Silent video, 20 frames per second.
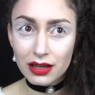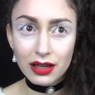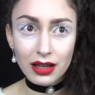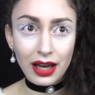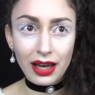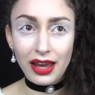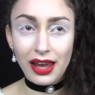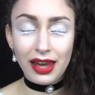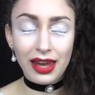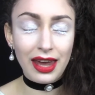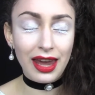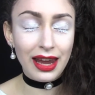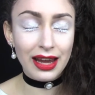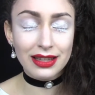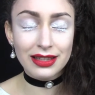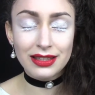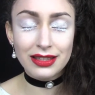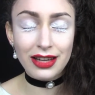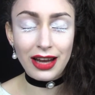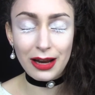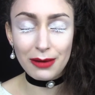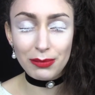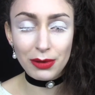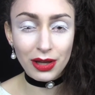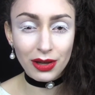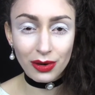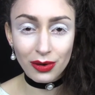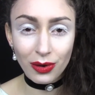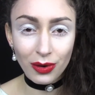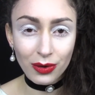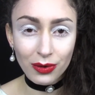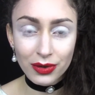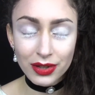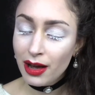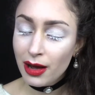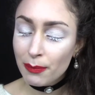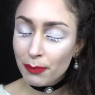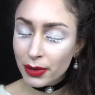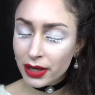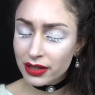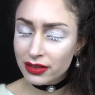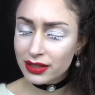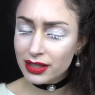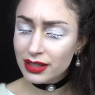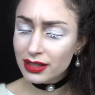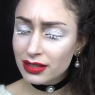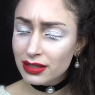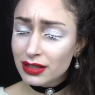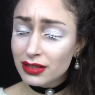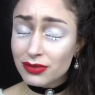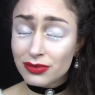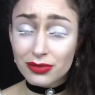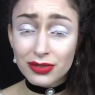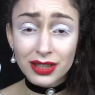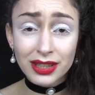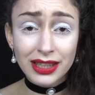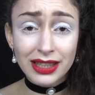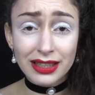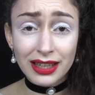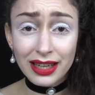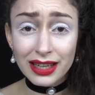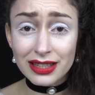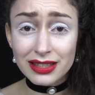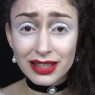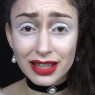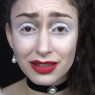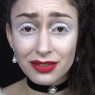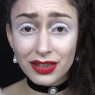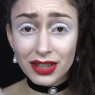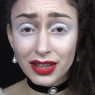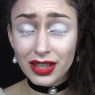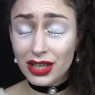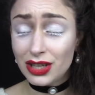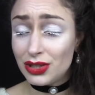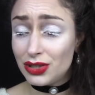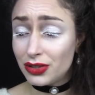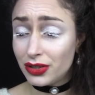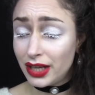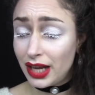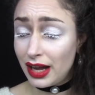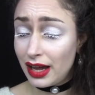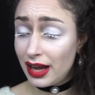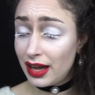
I can't stand being cold. But this is really nice. I really enjoy it.